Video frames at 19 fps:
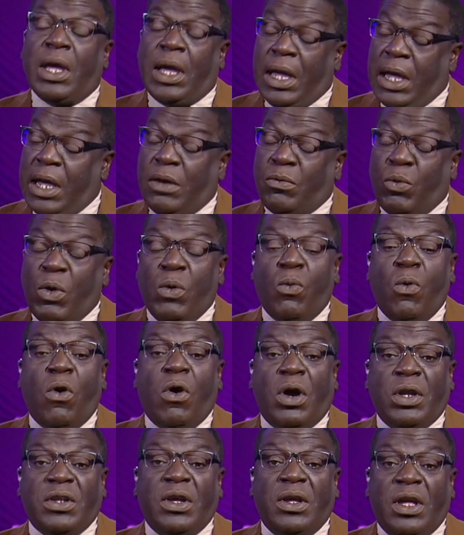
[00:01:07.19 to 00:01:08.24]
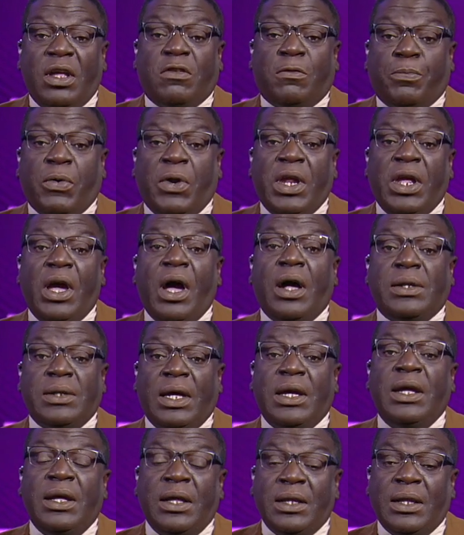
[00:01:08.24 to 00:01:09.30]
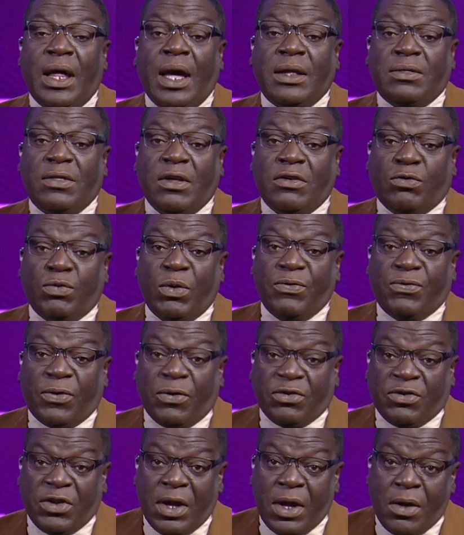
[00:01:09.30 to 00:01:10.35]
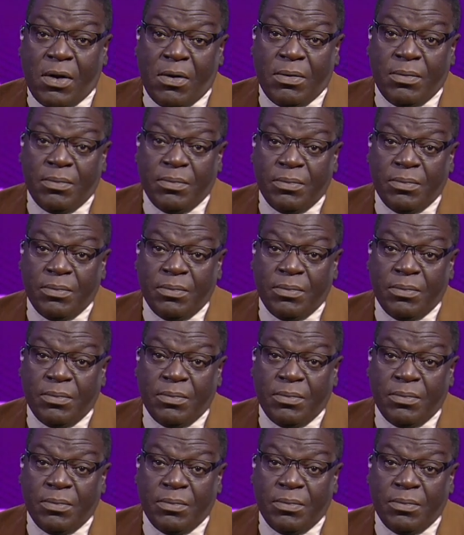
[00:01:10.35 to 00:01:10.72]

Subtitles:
And we warn you, it's pretty ugly, like this one for Sill.